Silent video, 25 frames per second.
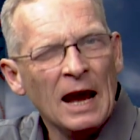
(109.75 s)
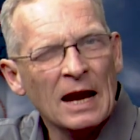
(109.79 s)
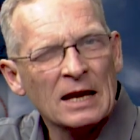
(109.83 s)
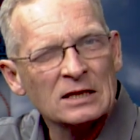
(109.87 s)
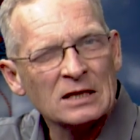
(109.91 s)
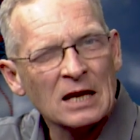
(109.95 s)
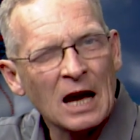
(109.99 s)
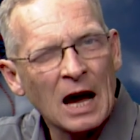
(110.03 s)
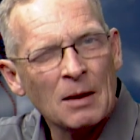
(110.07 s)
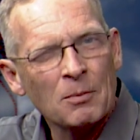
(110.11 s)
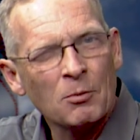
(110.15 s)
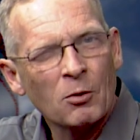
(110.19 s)

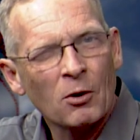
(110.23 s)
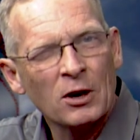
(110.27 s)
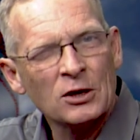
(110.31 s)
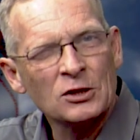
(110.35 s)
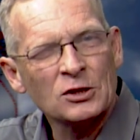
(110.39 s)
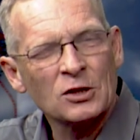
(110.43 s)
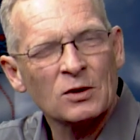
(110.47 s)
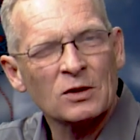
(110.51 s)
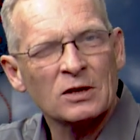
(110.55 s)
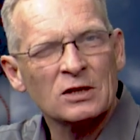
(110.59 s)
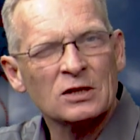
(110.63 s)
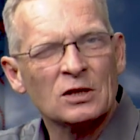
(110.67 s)
As high
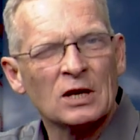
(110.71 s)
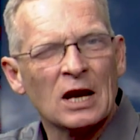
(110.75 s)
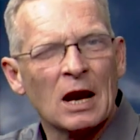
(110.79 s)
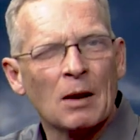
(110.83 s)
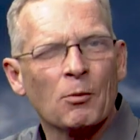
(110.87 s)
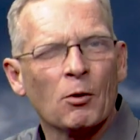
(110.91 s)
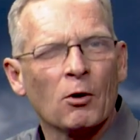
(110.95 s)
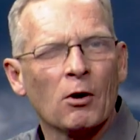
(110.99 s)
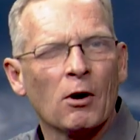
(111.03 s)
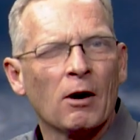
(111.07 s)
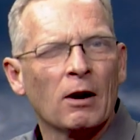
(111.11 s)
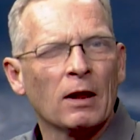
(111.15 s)
pressure is
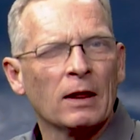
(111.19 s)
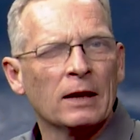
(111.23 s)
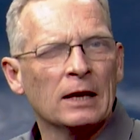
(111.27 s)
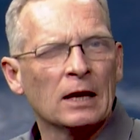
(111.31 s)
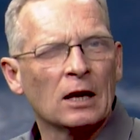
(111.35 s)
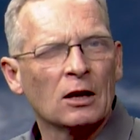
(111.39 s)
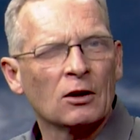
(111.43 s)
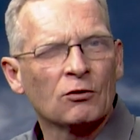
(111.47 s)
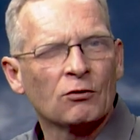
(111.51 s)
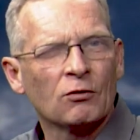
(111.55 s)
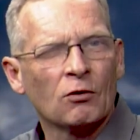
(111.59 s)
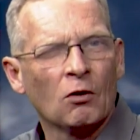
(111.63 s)
temporarily
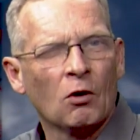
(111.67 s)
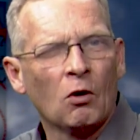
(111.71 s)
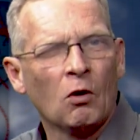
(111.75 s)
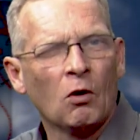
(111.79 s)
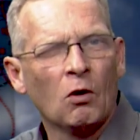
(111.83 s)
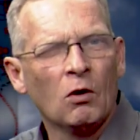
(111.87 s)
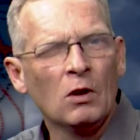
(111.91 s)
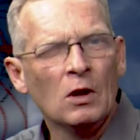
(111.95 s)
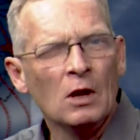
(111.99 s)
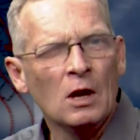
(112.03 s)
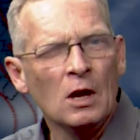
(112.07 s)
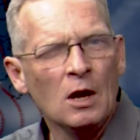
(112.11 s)
in
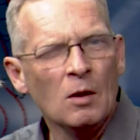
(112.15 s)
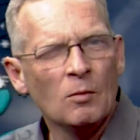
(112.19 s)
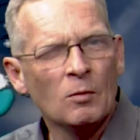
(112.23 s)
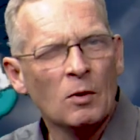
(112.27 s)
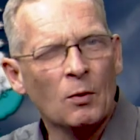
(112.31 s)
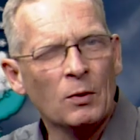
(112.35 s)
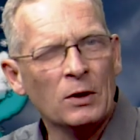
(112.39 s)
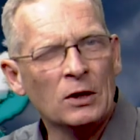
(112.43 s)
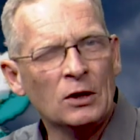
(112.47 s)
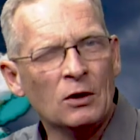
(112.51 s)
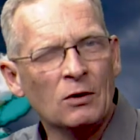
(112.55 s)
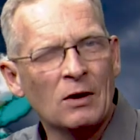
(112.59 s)
control,
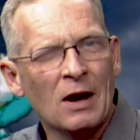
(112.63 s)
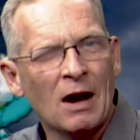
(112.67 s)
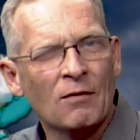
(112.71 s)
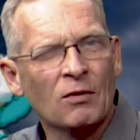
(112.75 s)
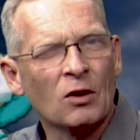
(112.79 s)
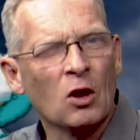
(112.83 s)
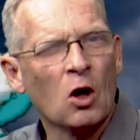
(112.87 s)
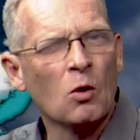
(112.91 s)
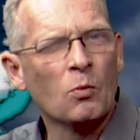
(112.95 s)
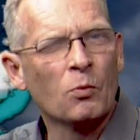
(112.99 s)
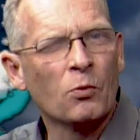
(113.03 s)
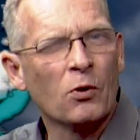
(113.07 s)
but we do have
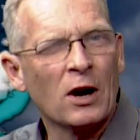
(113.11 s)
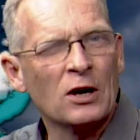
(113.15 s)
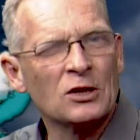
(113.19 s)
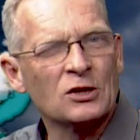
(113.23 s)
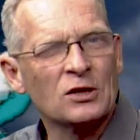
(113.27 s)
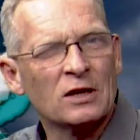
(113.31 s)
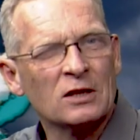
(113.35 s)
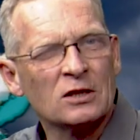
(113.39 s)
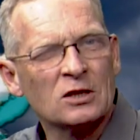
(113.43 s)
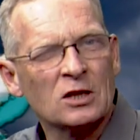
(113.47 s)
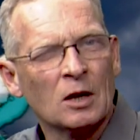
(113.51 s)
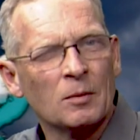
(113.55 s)
low
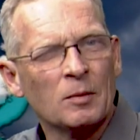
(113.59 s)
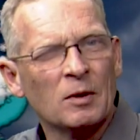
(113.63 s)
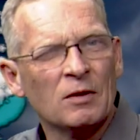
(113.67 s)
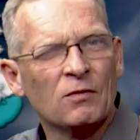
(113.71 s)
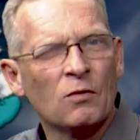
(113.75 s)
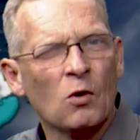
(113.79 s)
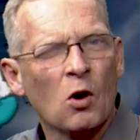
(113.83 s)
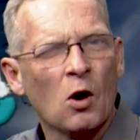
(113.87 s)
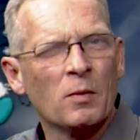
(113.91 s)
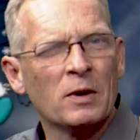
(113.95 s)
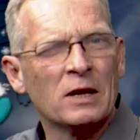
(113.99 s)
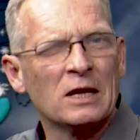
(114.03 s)
pressure that's going to be
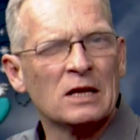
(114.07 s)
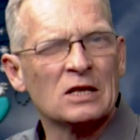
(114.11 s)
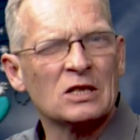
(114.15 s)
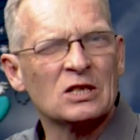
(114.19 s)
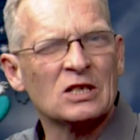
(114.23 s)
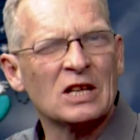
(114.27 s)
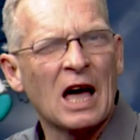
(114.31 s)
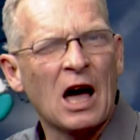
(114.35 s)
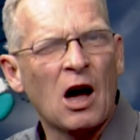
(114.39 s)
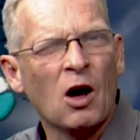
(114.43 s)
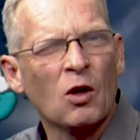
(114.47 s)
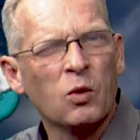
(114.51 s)
forming in the
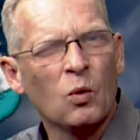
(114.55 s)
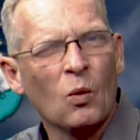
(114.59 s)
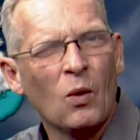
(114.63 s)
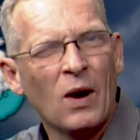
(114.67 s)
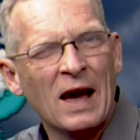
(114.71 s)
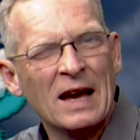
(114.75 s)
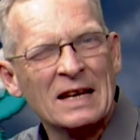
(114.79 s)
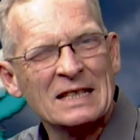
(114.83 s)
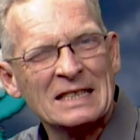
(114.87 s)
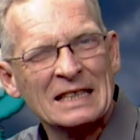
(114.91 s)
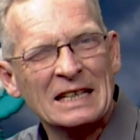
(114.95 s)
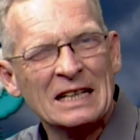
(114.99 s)

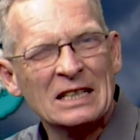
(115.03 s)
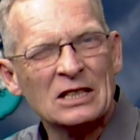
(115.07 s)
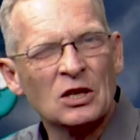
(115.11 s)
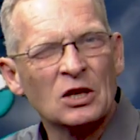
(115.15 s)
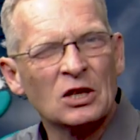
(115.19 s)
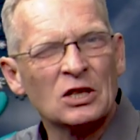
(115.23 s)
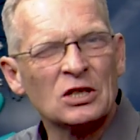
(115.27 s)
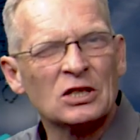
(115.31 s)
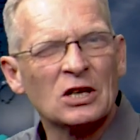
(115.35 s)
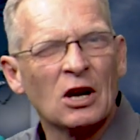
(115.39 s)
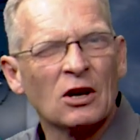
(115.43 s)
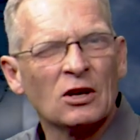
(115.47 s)
southwest, and it's
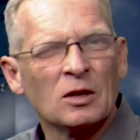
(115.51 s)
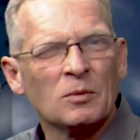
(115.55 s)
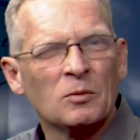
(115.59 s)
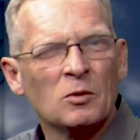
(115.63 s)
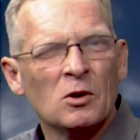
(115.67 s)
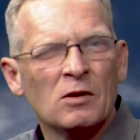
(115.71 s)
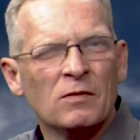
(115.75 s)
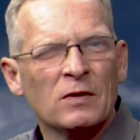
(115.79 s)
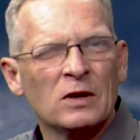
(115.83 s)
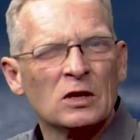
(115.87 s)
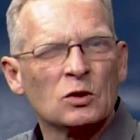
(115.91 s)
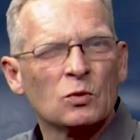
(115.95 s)
going to start to
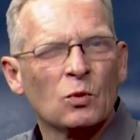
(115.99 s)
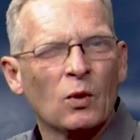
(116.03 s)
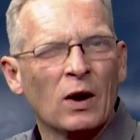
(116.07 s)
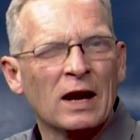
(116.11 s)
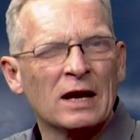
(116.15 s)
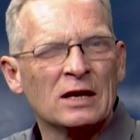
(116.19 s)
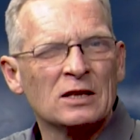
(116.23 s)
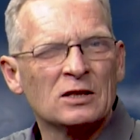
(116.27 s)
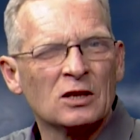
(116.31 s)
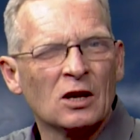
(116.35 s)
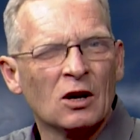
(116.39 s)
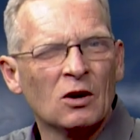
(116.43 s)
move its
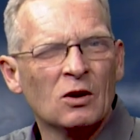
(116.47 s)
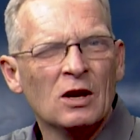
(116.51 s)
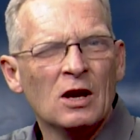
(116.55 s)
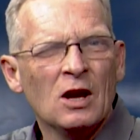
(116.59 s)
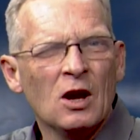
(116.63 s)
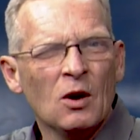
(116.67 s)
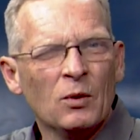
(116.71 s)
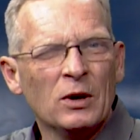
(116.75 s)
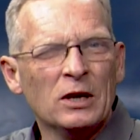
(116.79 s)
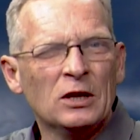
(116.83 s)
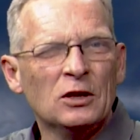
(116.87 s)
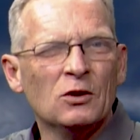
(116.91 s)
way. So
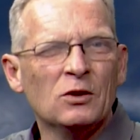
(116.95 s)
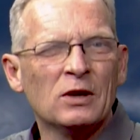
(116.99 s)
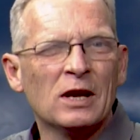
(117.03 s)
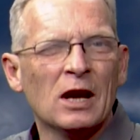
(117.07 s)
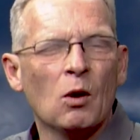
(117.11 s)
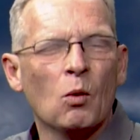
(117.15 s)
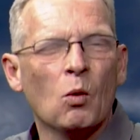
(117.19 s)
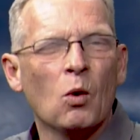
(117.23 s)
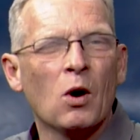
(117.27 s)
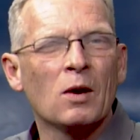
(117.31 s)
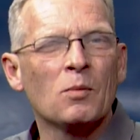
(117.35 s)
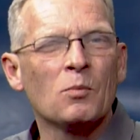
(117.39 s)
we do
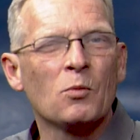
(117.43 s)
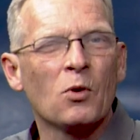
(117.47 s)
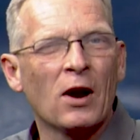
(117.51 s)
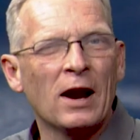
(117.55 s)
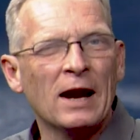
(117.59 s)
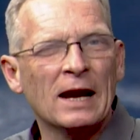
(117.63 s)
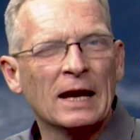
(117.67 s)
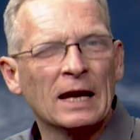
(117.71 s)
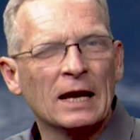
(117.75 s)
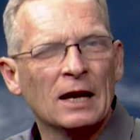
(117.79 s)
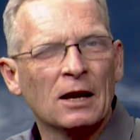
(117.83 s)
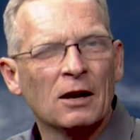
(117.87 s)
get one
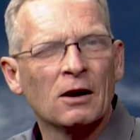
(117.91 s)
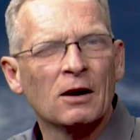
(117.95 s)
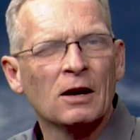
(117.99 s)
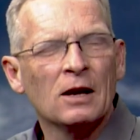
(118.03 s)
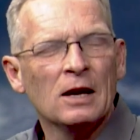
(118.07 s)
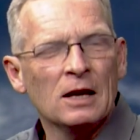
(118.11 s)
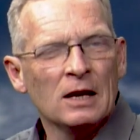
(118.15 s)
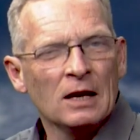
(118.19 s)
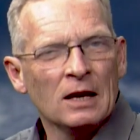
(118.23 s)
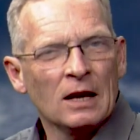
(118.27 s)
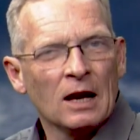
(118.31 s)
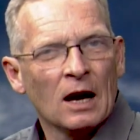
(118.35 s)
break here
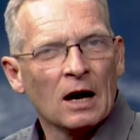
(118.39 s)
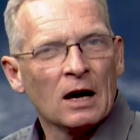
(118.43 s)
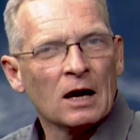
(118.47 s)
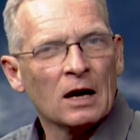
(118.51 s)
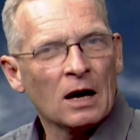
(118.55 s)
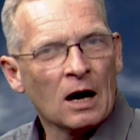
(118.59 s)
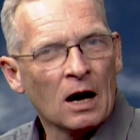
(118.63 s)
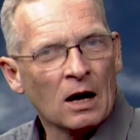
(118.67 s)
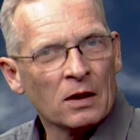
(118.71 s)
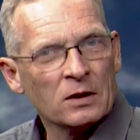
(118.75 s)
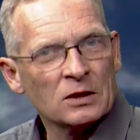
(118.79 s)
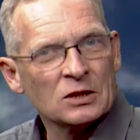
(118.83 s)

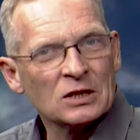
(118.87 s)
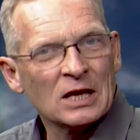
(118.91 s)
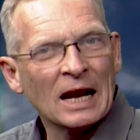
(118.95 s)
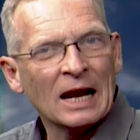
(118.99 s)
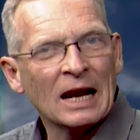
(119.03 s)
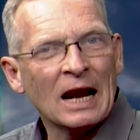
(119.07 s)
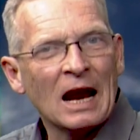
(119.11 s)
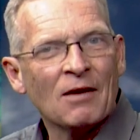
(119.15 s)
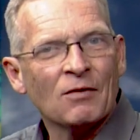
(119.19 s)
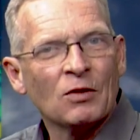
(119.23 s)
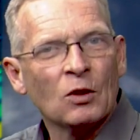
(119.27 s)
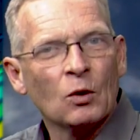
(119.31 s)
uh, on the
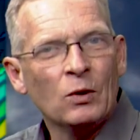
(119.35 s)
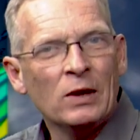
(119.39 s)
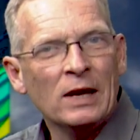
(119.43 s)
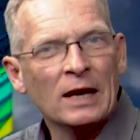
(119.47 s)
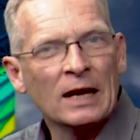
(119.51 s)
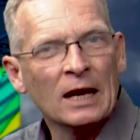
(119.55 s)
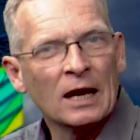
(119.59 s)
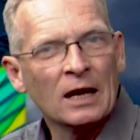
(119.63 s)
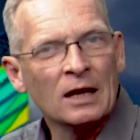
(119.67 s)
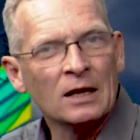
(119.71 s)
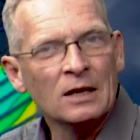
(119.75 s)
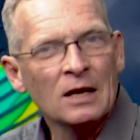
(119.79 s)
second half of the
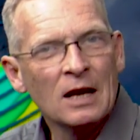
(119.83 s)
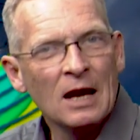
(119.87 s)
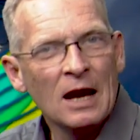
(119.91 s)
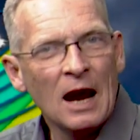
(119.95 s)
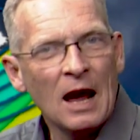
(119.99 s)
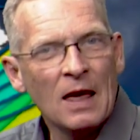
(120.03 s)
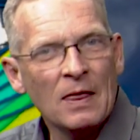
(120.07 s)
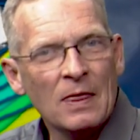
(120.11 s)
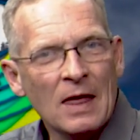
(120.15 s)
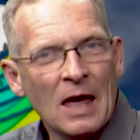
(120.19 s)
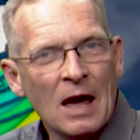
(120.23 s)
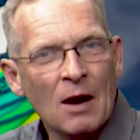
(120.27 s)
weekend,
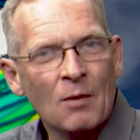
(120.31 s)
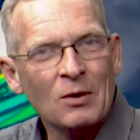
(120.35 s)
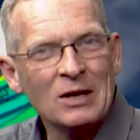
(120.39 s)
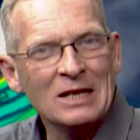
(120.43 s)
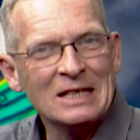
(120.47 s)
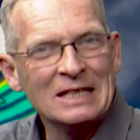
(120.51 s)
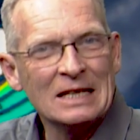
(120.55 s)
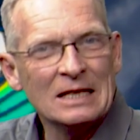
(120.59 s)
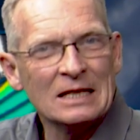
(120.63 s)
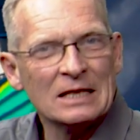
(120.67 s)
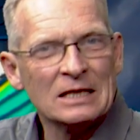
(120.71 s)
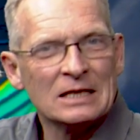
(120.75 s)
and then we
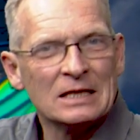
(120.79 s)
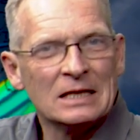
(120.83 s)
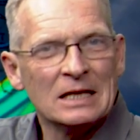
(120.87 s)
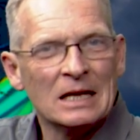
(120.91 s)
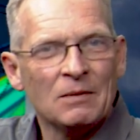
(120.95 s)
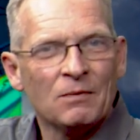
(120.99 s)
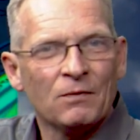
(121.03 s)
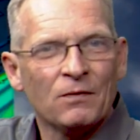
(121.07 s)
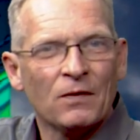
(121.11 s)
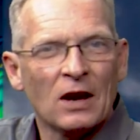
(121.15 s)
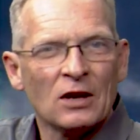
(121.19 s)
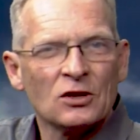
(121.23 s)
see this
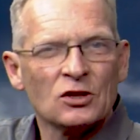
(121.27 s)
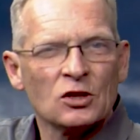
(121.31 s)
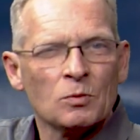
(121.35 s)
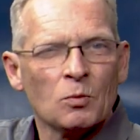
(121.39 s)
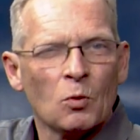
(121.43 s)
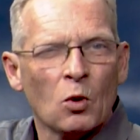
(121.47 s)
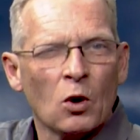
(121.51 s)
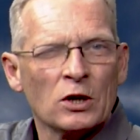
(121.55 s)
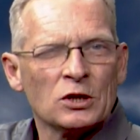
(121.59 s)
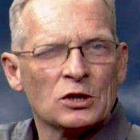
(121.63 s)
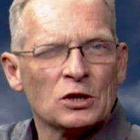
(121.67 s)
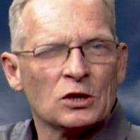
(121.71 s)
deep fascia
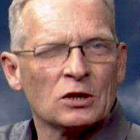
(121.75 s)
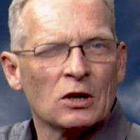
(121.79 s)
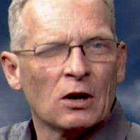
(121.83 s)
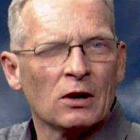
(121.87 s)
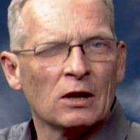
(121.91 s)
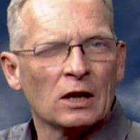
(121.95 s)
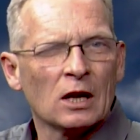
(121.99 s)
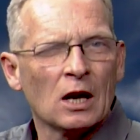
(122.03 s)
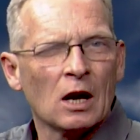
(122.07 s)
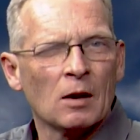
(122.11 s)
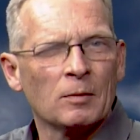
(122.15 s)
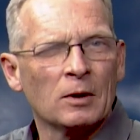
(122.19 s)
moisture
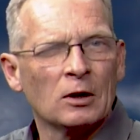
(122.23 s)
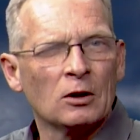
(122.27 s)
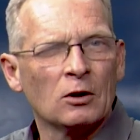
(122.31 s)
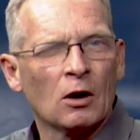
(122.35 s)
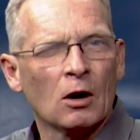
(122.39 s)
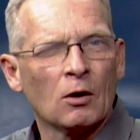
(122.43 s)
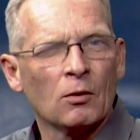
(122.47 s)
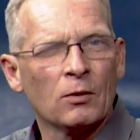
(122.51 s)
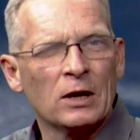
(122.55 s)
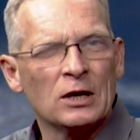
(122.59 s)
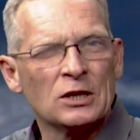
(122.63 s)
starting to come into our